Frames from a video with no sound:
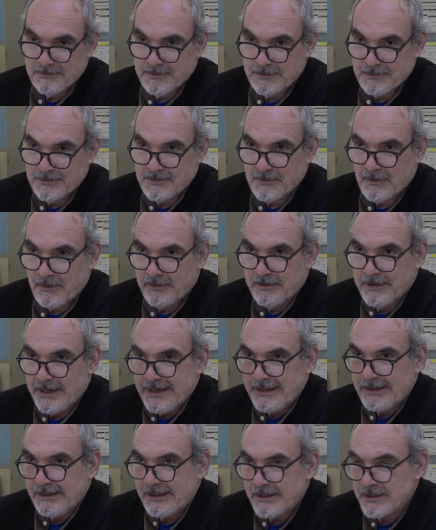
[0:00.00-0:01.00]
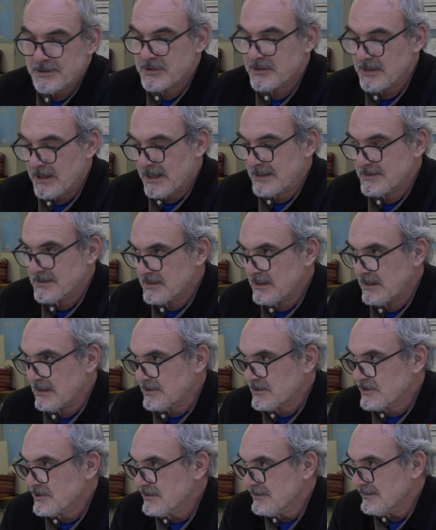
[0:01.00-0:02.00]
it's not English as
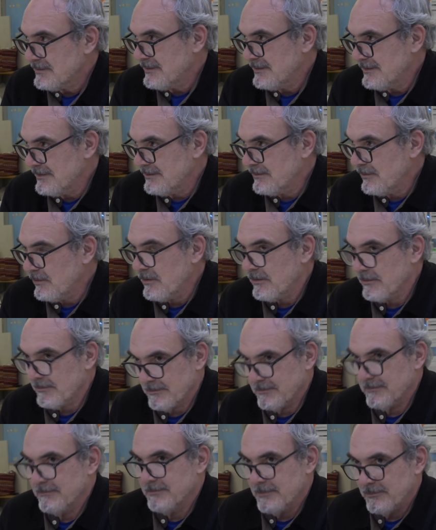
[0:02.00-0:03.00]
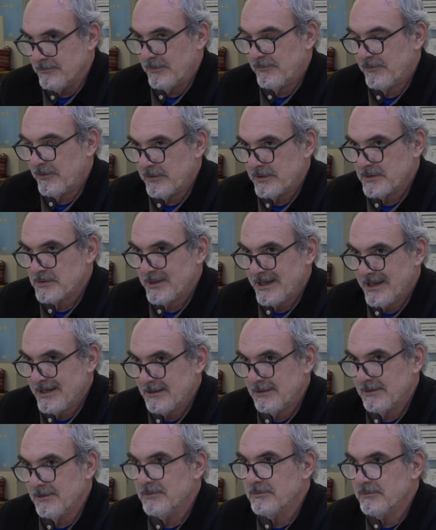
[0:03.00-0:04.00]
such, or referring to
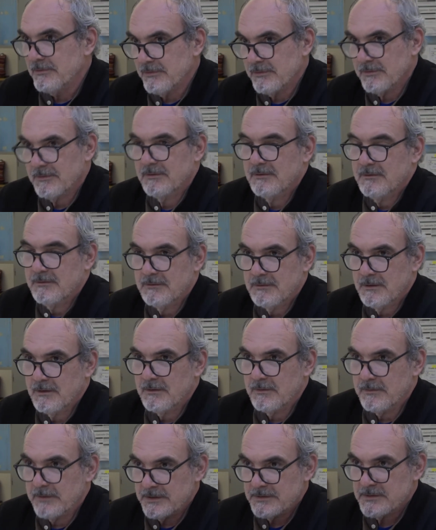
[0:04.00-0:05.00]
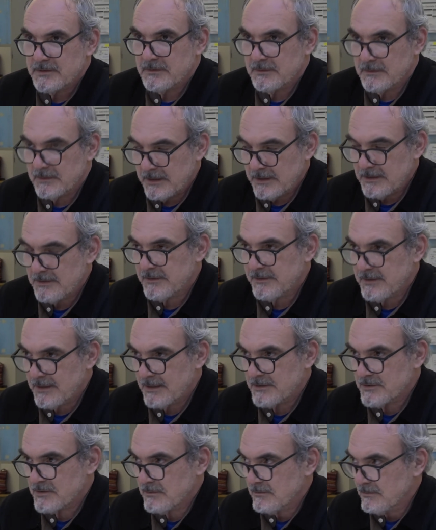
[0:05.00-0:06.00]
England. No, it's the
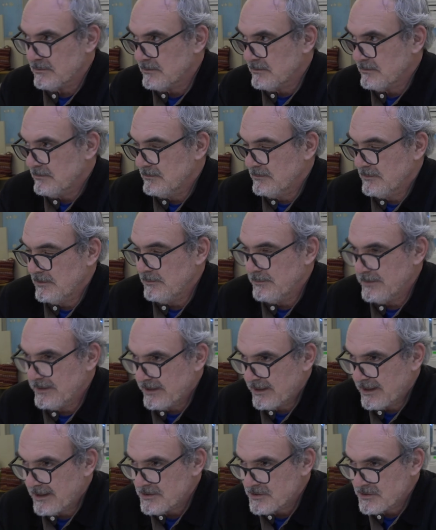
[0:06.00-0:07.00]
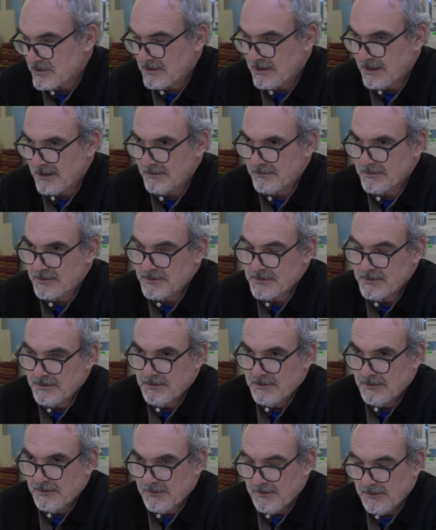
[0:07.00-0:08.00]
international communication language.
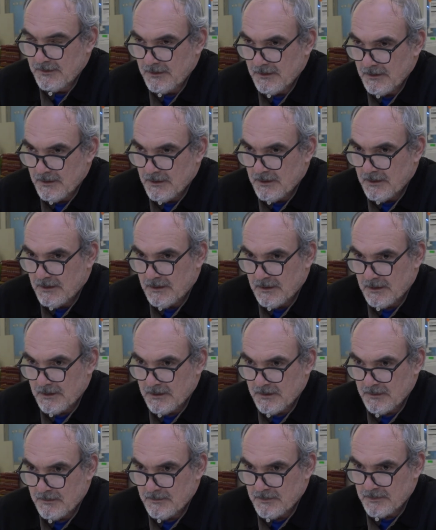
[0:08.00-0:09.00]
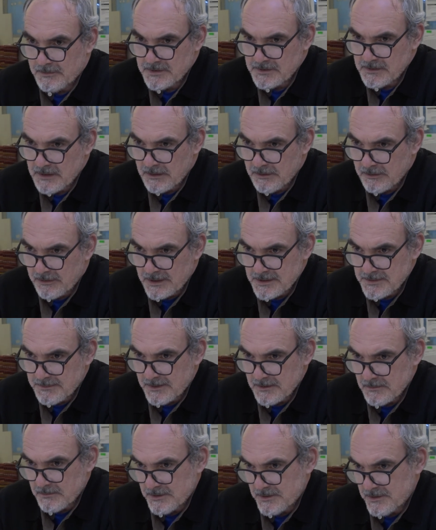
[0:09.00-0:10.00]
There is another
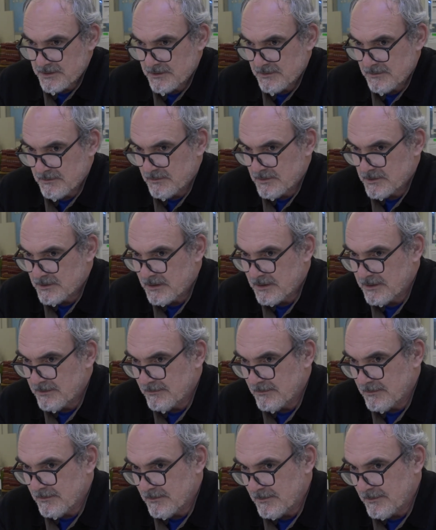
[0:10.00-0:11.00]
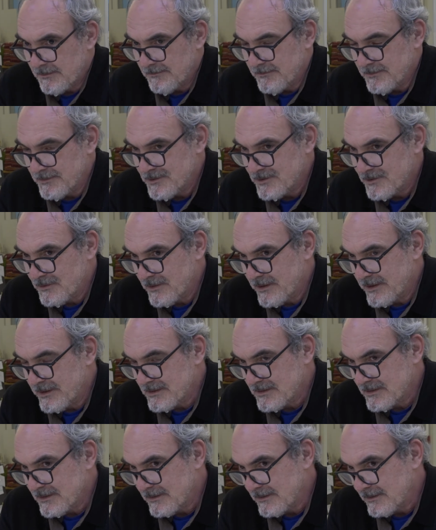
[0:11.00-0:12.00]
aspect which I enjoy,
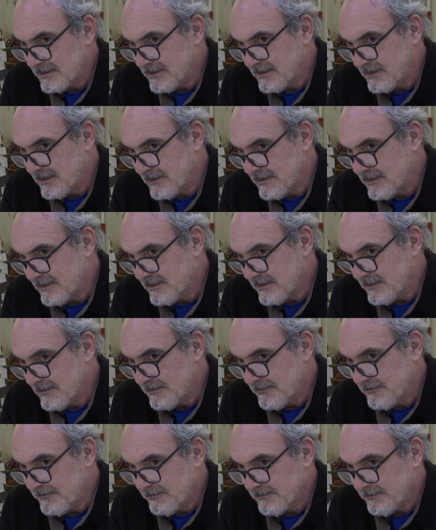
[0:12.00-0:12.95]
is the